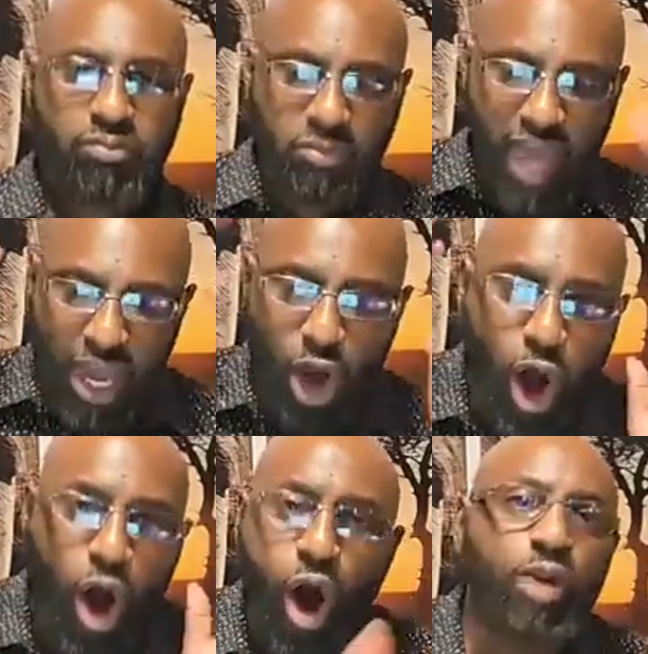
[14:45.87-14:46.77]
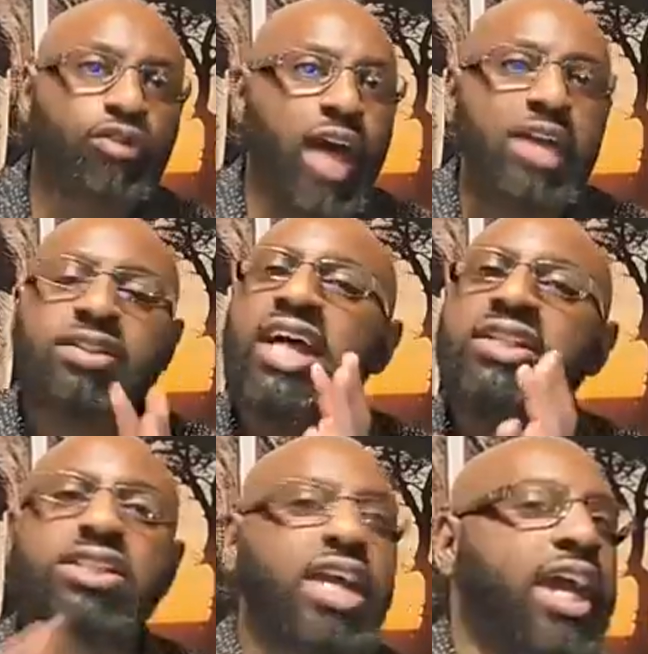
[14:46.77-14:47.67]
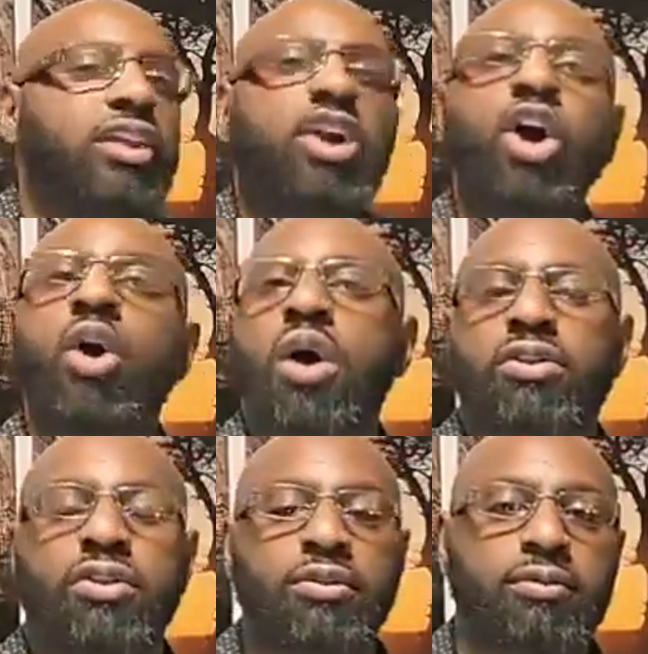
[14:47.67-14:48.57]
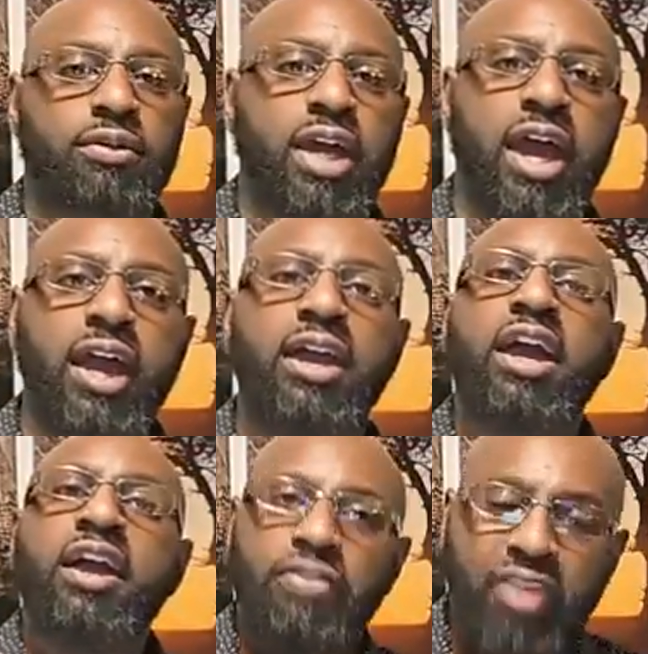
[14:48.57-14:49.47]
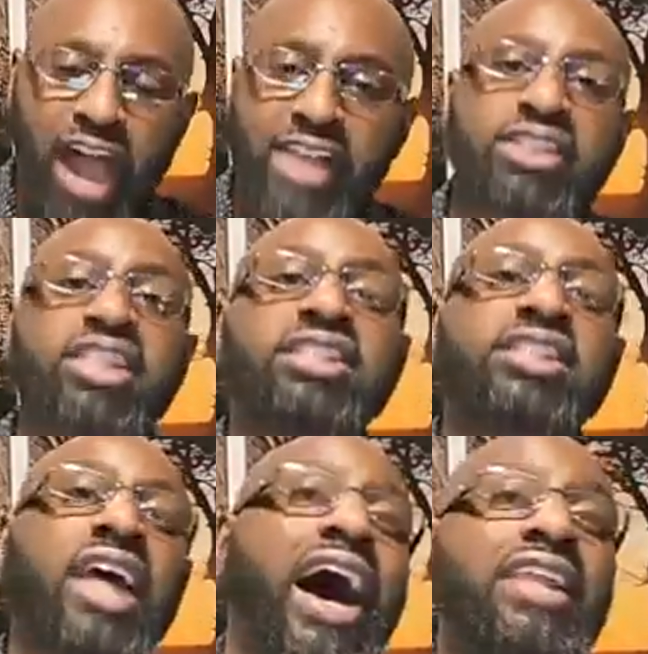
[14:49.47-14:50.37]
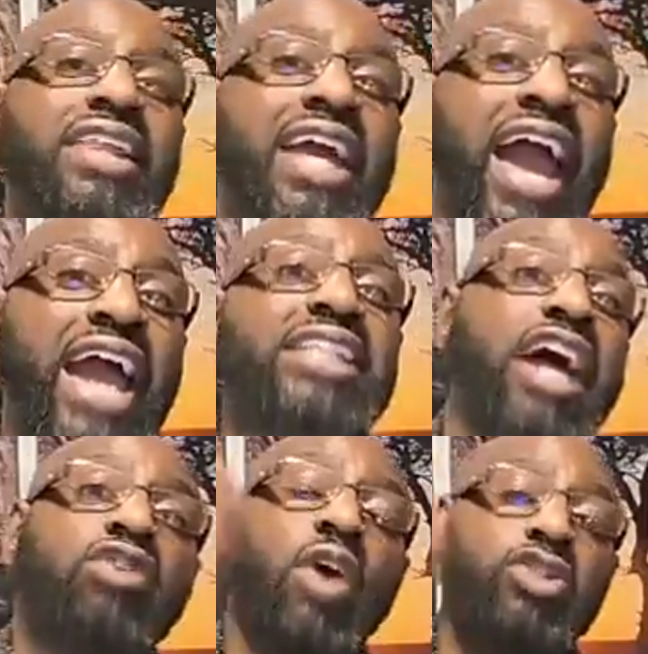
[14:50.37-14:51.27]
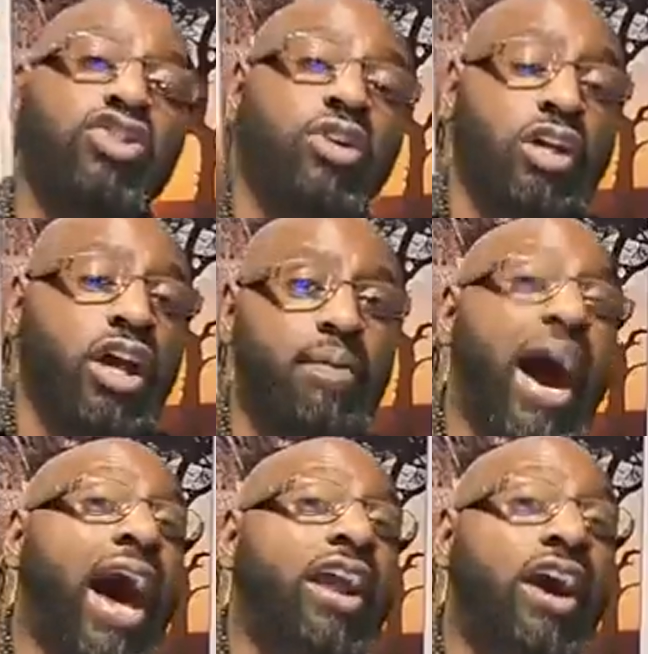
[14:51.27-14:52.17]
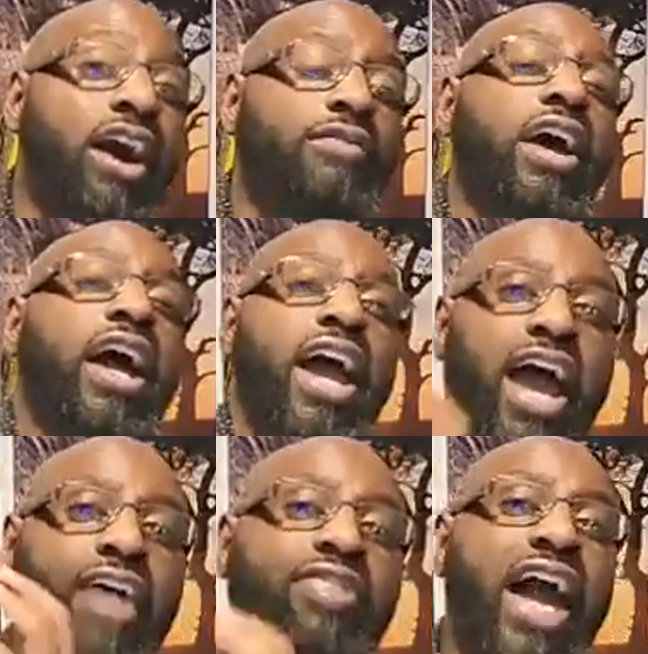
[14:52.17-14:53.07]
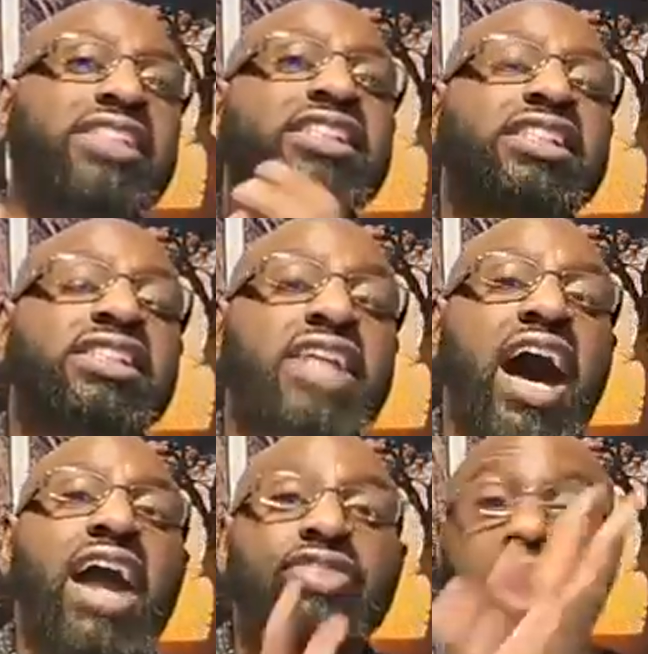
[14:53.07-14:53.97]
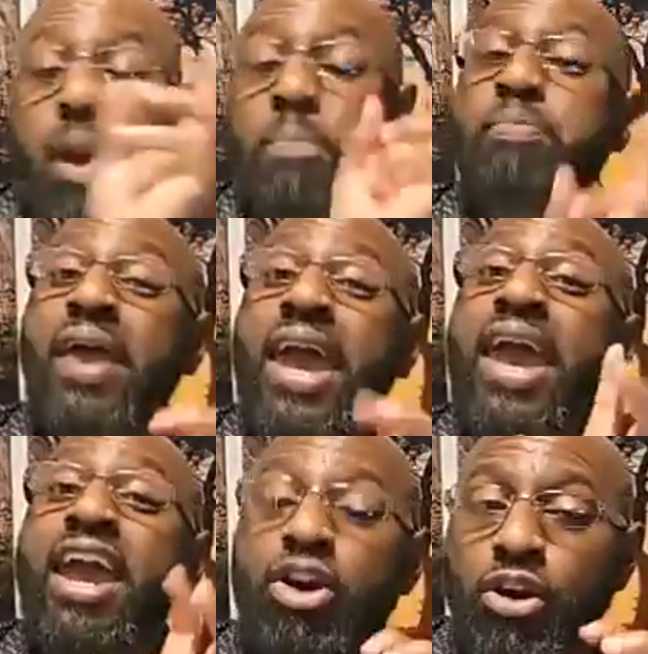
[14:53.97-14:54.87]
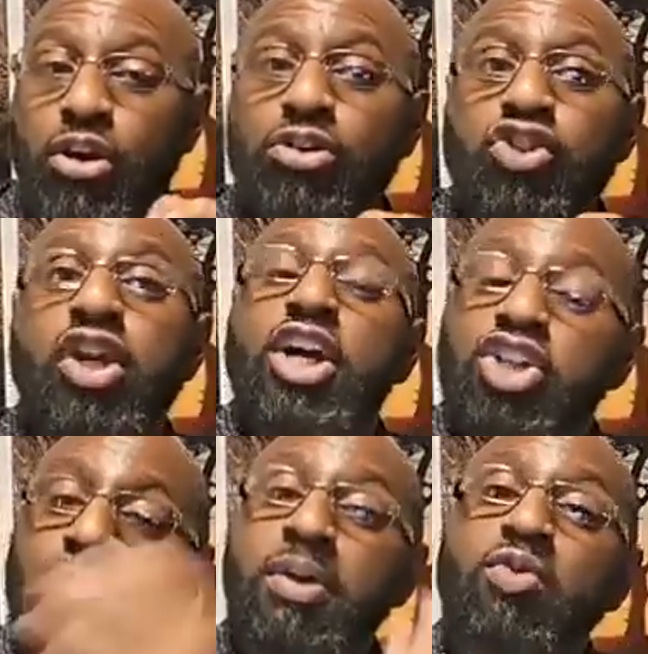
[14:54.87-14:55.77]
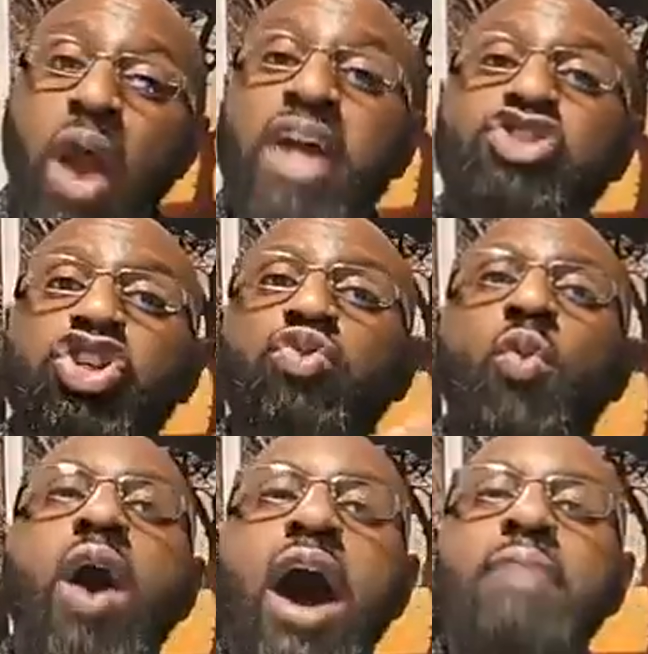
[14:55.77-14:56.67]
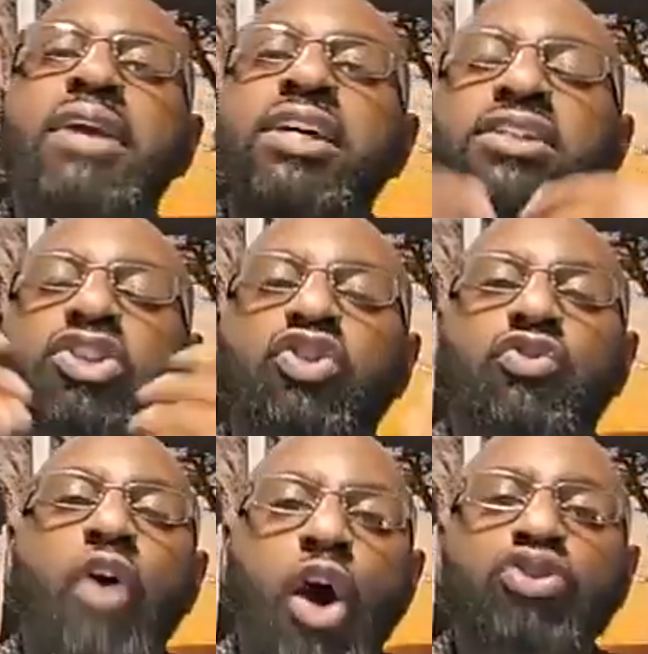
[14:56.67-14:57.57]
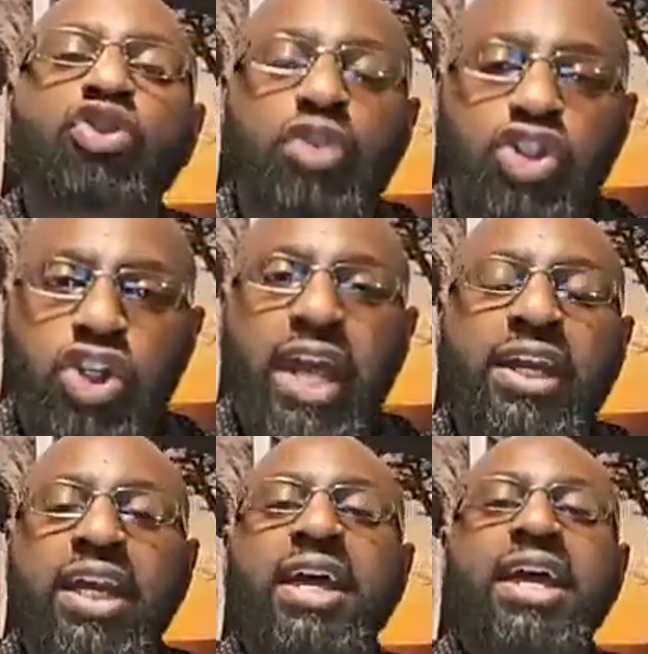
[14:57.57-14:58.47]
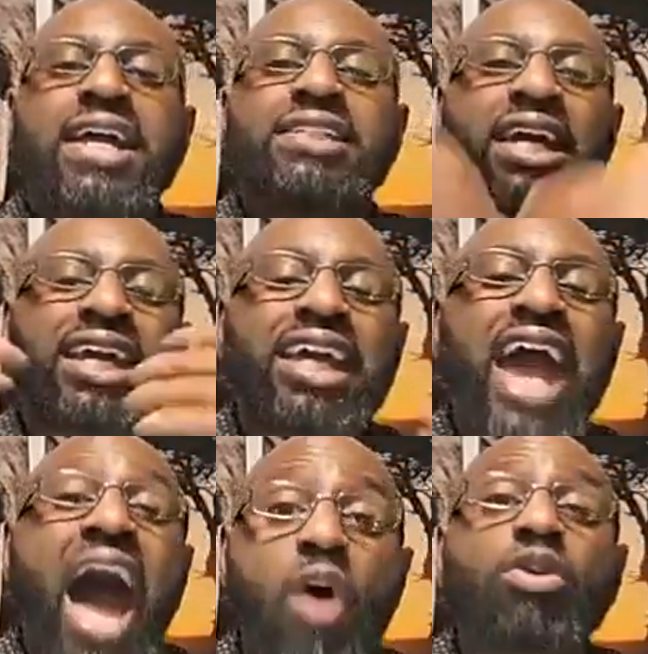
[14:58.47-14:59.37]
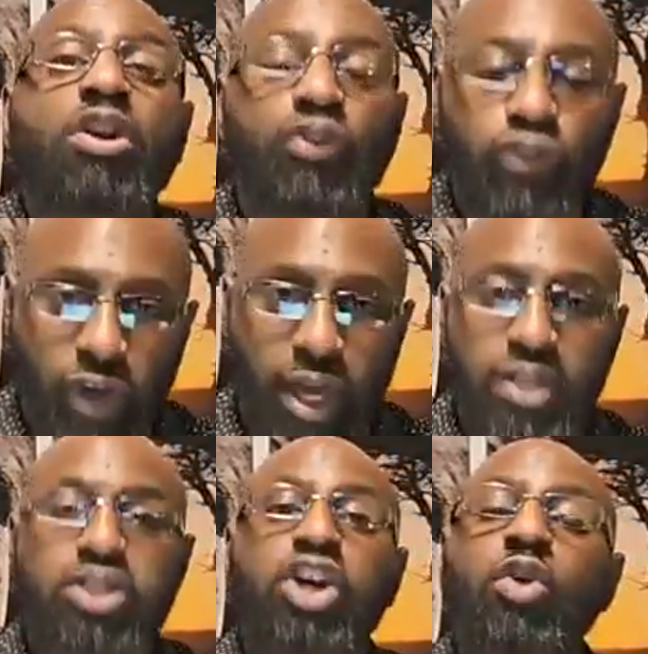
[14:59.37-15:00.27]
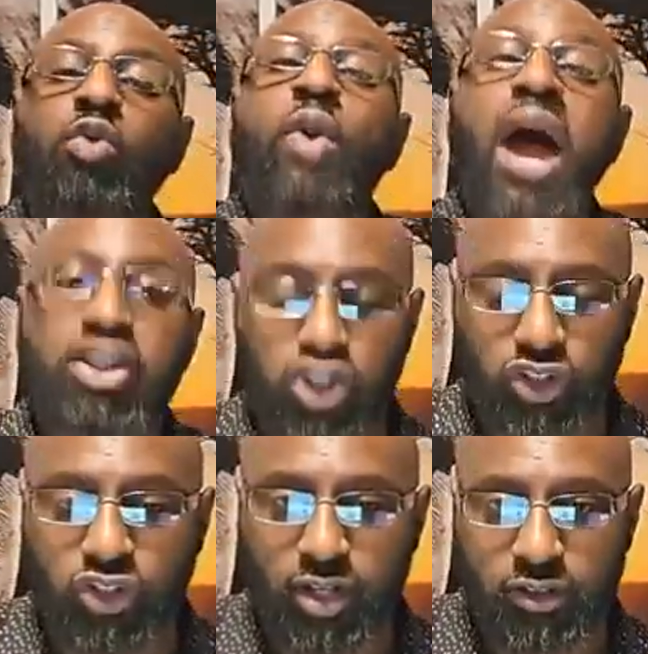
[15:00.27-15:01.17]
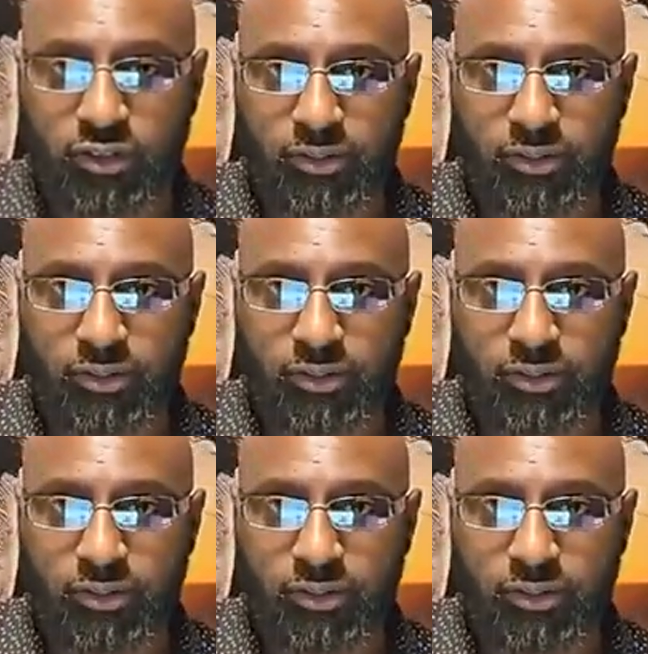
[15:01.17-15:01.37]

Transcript: That's King of the North. Okay? That's the side the Antichrist is going to come out of. And that's the side that appears to be righteous. Why? Because it's false Christianity. It's a counterfeit righteousness.